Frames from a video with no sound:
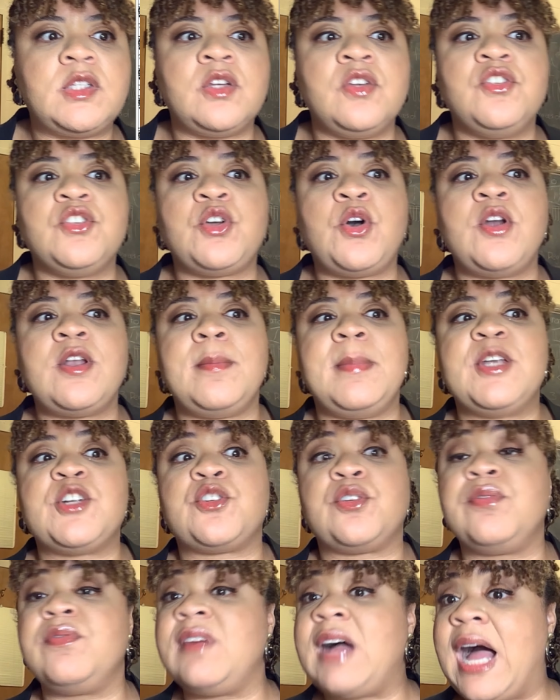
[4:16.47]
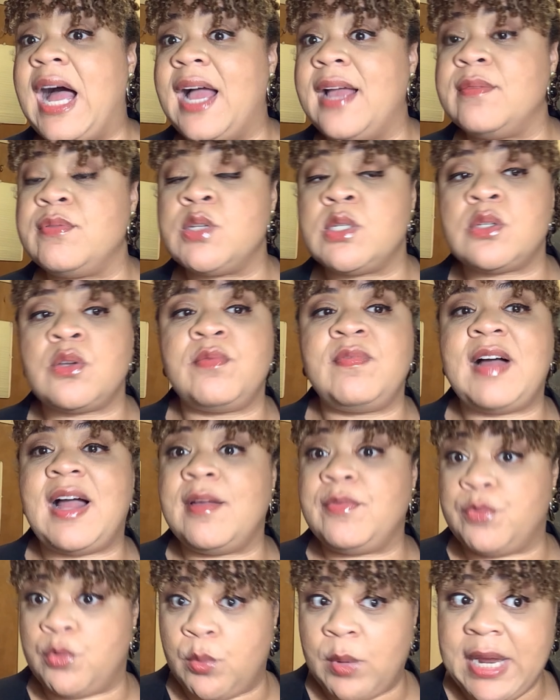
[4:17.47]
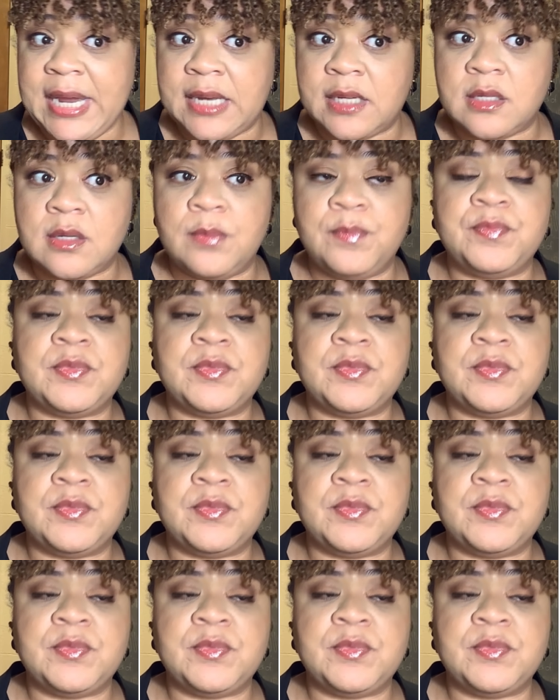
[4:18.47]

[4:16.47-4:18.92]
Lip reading: So go to measure 5. So 5 through 8.